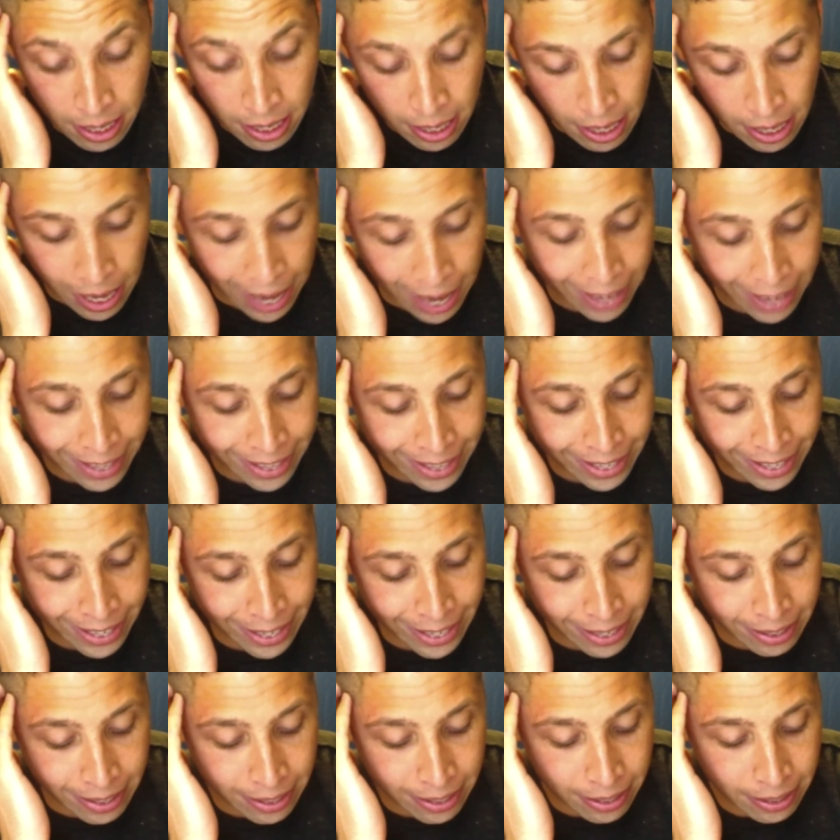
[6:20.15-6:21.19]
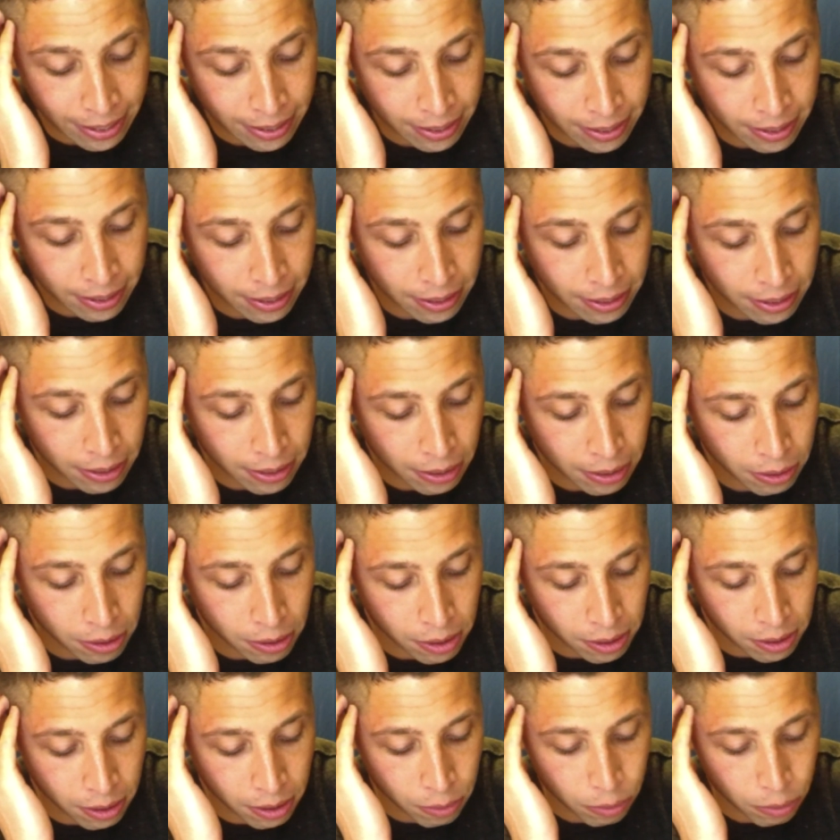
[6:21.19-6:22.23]
And then
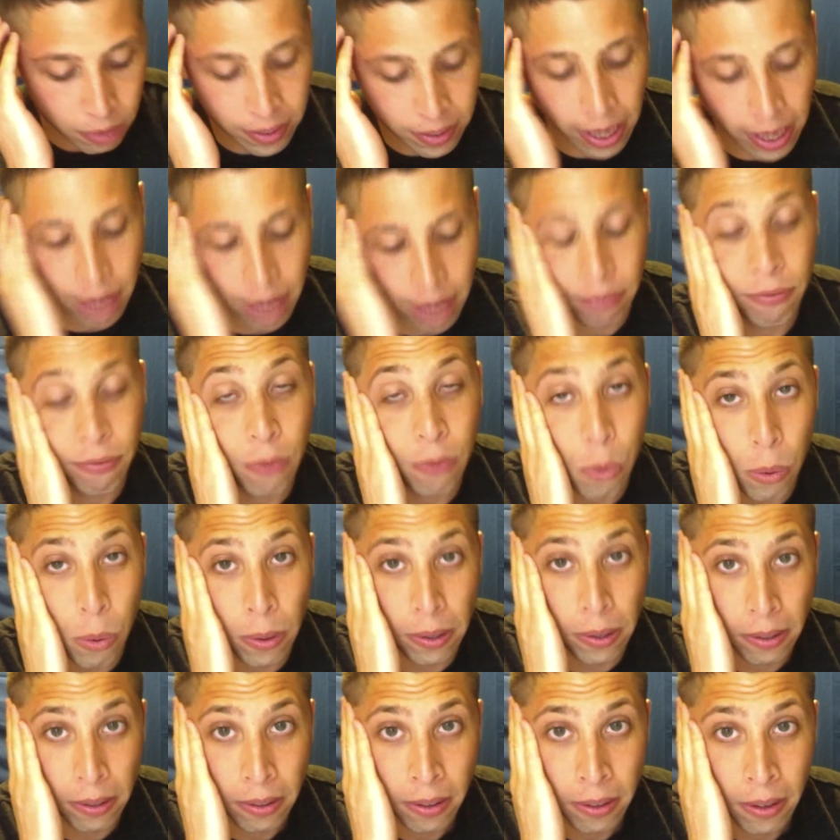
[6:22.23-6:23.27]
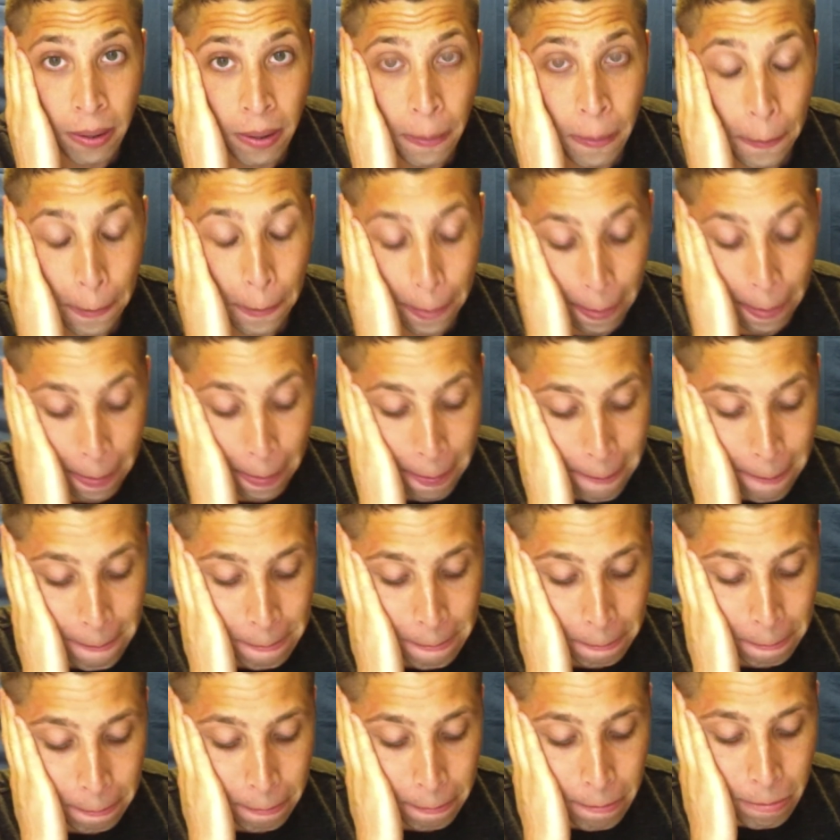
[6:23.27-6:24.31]
We've got a 4
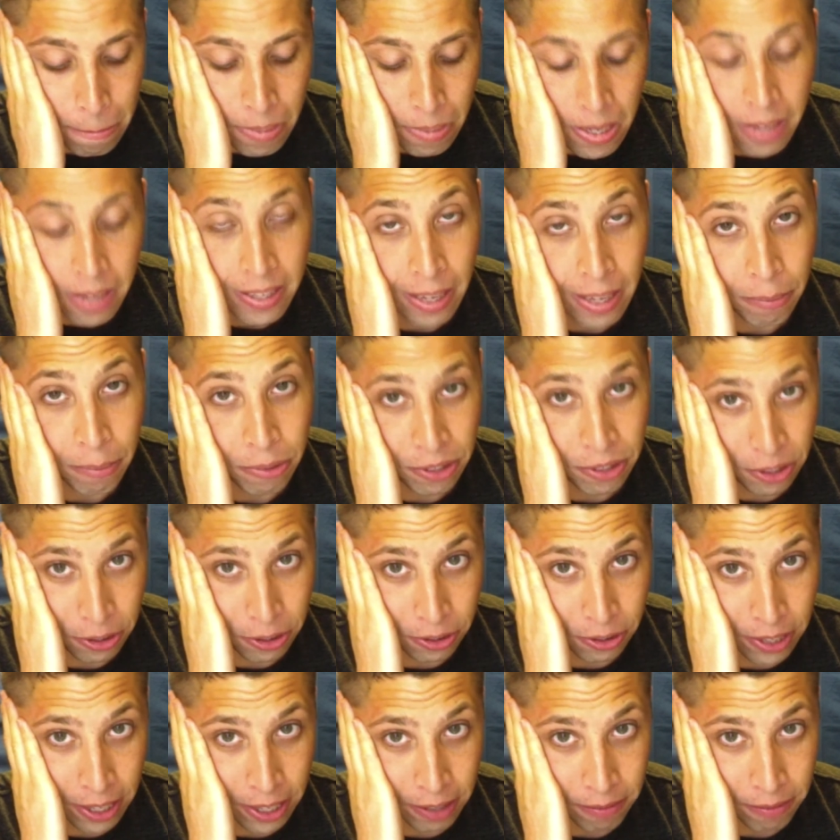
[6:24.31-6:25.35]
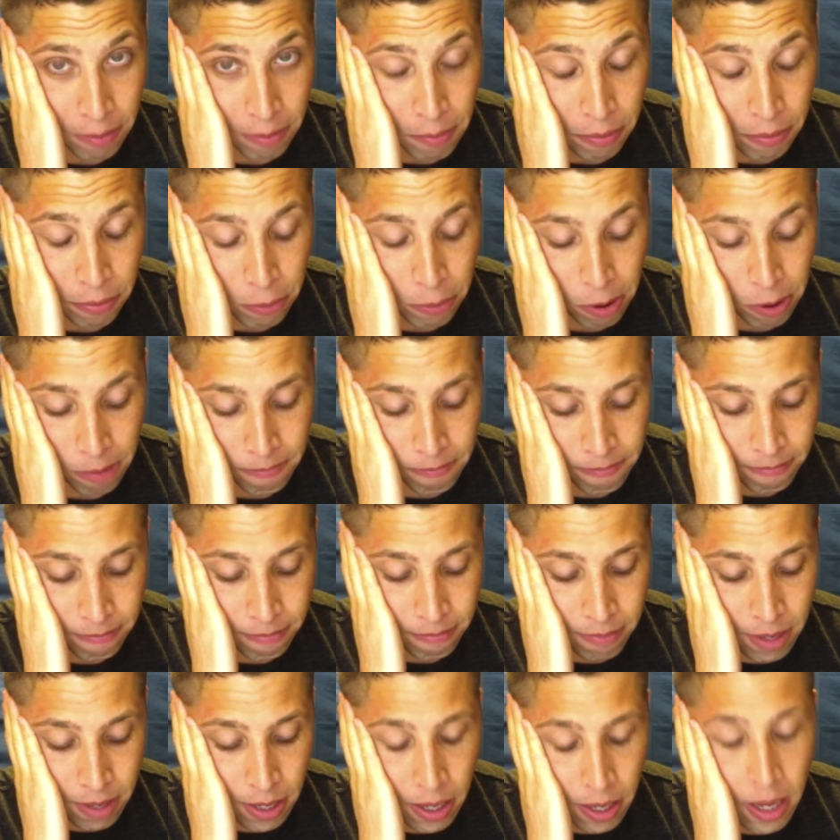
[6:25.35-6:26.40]
that was still there from before.
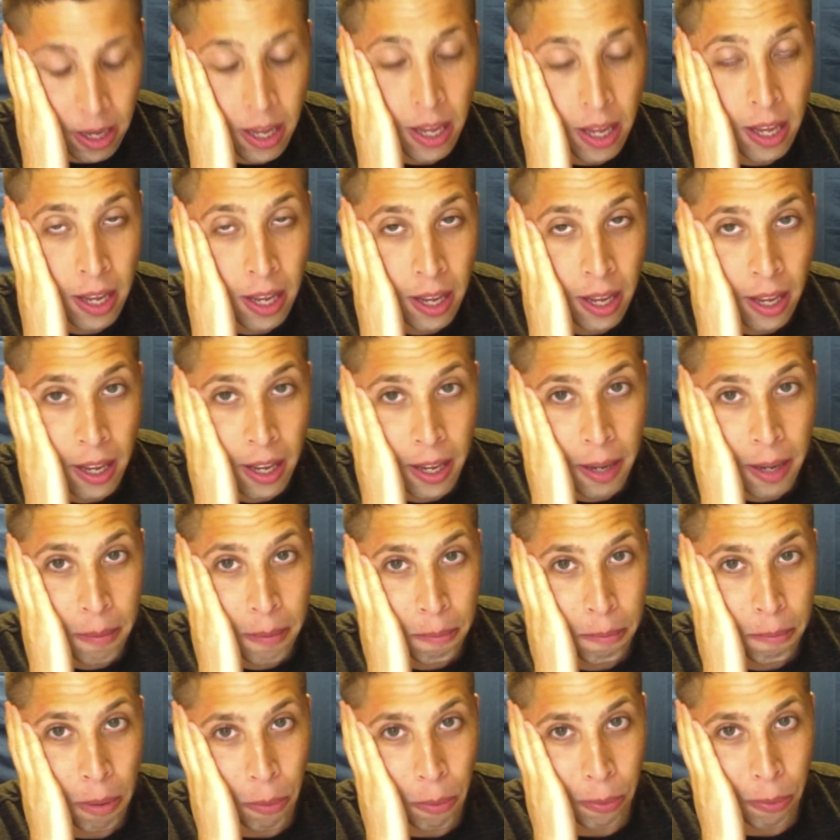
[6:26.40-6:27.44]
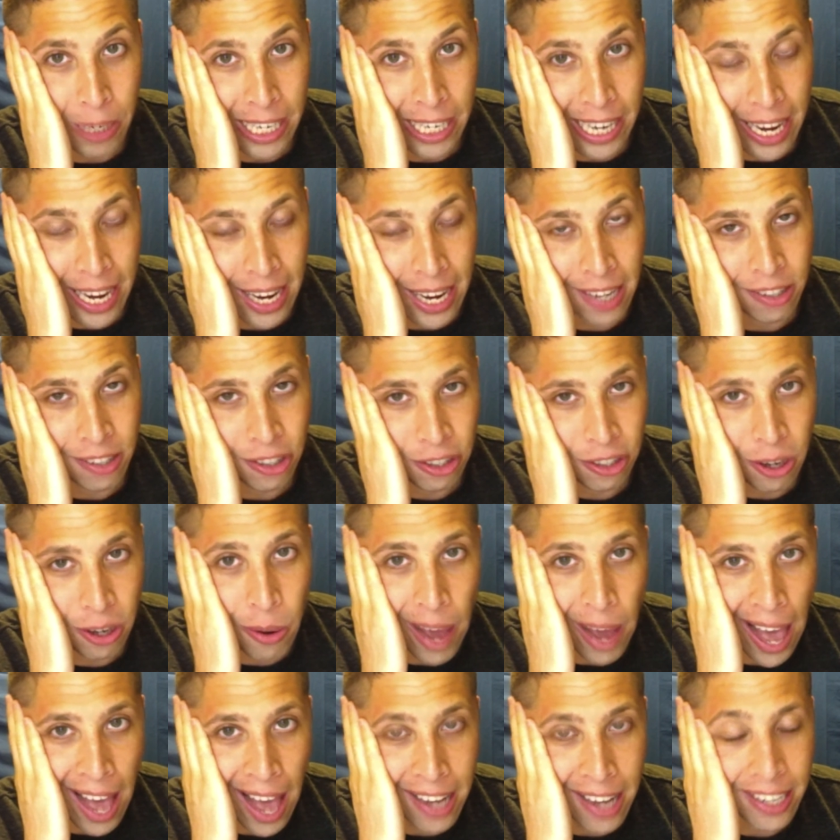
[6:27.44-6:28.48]
But we can't just go
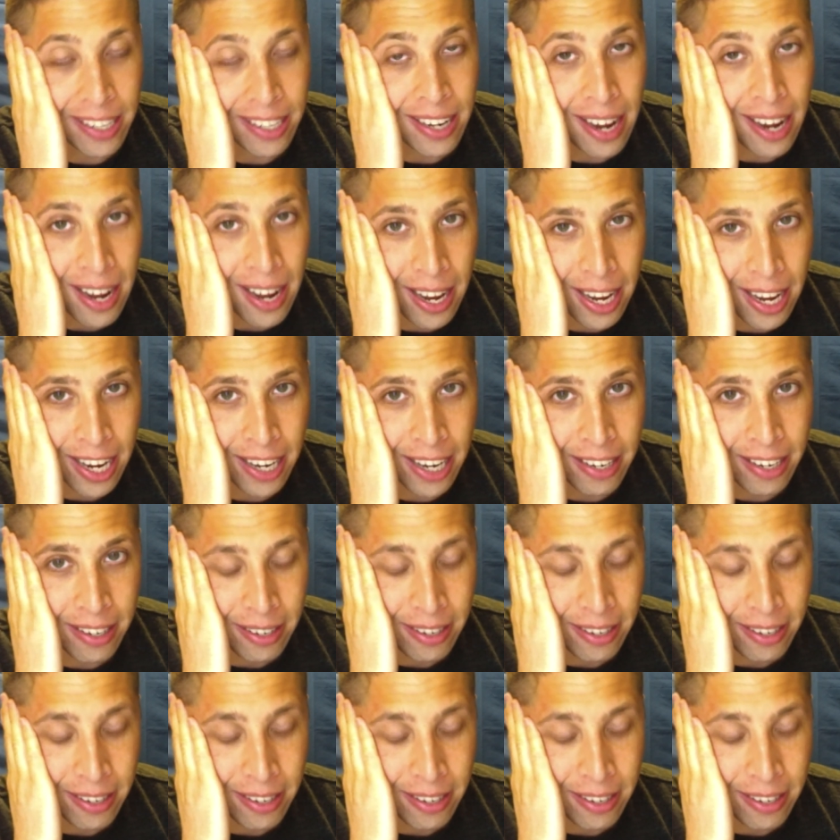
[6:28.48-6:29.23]
adding 9